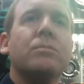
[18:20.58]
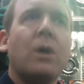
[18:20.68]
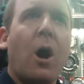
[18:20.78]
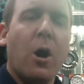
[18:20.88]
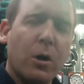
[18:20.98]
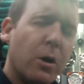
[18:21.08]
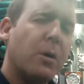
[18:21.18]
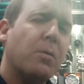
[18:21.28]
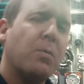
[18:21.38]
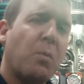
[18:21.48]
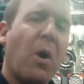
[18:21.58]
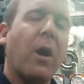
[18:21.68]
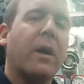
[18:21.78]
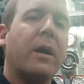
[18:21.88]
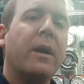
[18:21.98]
harder
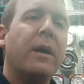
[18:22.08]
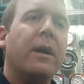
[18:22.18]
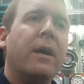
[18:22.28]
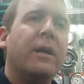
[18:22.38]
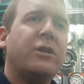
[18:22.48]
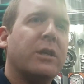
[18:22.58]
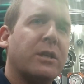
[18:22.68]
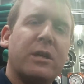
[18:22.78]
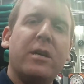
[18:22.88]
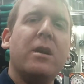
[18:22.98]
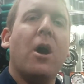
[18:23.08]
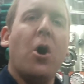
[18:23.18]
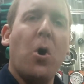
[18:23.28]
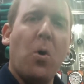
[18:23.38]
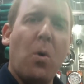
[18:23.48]
work just to
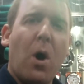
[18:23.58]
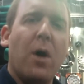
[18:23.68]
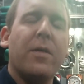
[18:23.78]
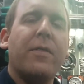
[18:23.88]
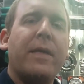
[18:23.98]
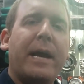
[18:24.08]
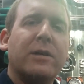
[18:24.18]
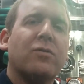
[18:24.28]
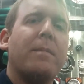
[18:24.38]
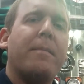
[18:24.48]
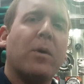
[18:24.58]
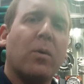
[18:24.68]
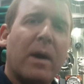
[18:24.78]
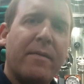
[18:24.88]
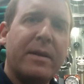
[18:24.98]
know all the things, remember
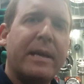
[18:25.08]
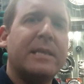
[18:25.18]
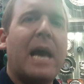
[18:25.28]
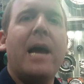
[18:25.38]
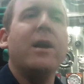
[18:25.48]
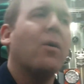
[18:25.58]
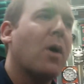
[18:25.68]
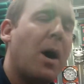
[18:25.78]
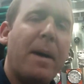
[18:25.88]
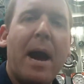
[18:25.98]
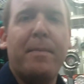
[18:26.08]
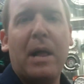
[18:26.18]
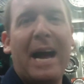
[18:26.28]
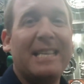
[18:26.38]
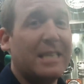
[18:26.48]
where everything's at, know where all my
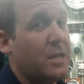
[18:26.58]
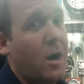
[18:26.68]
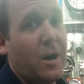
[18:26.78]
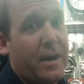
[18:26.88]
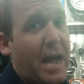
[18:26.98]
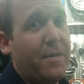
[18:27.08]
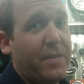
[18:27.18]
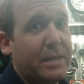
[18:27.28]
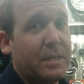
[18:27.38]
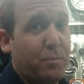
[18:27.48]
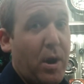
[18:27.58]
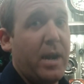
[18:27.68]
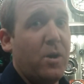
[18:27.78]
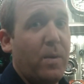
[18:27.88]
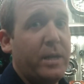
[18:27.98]
appliances are. And now that this is a
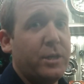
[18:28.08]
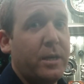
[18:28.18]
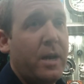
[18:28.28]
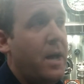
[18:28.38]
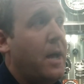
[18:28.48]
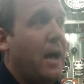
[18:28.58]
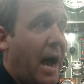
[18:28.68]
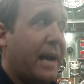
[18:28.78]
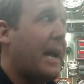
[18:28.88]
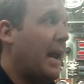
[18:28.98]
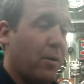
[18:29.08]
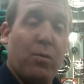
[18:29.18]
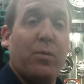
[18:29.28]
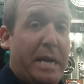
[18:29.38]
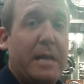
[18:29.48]
brand new engine, I've got to
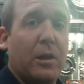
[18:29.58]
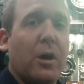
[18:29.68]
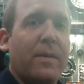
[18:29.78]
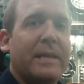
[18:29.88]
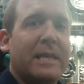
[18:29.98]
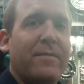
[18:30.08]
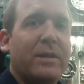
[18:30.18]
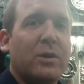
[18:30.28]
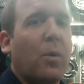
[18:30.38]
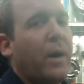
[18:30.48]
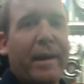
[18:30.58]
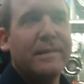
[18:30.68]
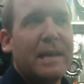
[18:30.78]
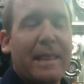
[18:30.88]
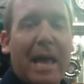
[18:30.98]
relearn this inventory.
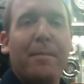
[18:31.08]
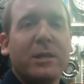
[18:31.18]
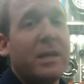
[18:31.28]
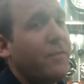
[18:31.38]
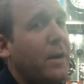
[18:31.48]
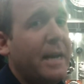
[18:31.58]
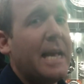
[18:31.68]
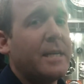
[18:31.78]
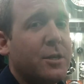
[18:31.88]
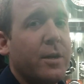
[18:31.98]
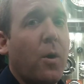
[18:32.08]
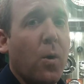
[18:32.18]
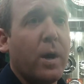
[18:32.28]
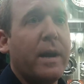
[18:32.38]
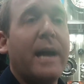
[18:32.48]
It's not that much different. It's actually
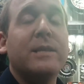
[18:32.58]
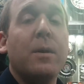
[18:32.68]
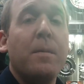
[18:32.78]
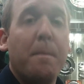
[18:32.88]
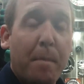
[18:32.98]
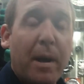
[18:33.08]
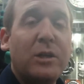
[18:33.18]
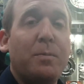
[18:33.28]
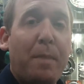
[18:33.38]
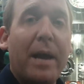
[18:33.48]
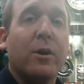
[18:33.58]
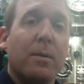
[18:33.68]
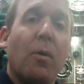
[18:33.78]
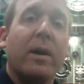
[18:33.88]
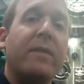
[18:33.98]
organized much better and
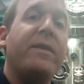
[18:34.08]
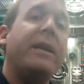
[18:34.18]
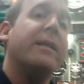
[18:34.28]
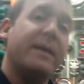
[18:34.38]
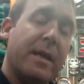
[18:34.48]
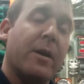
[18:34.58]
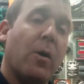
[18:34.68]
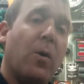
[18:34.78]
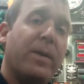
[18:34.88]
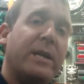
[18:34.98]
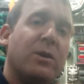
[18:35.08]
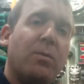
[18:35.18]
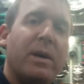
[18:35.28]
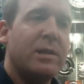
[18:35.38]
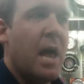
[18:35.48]
more conveniently than our old engine
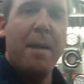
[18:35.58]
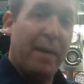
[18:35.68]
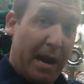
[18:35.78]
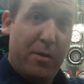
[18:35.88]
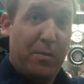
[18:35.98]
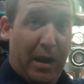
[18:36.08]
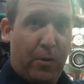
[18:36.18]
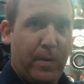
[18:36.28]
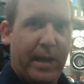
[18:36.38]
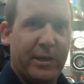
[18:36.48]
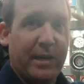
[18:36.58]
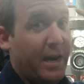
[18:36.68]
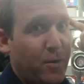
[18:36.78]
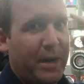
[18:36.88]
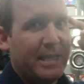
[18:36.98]
was, but I knew that old engine. I
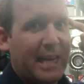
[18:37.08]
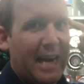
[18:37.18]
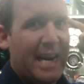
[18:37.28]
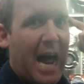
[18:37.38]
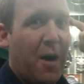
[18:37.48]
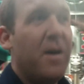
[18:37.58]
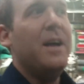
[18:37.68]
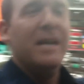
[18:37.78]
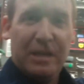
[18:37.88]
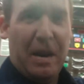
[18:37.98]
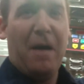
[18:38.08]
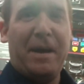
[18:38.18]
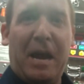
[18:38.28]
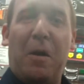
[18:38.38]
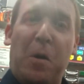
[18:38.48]
knew it inside and out. So now I
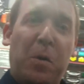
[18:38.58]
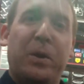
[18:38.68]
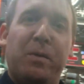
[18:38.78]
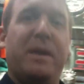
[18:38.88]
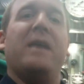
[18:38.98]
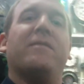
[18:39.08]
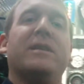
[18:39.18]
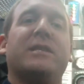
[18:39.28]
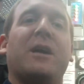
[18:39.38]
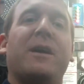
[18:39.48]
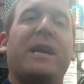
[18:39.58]
got a whole new endeavor to start.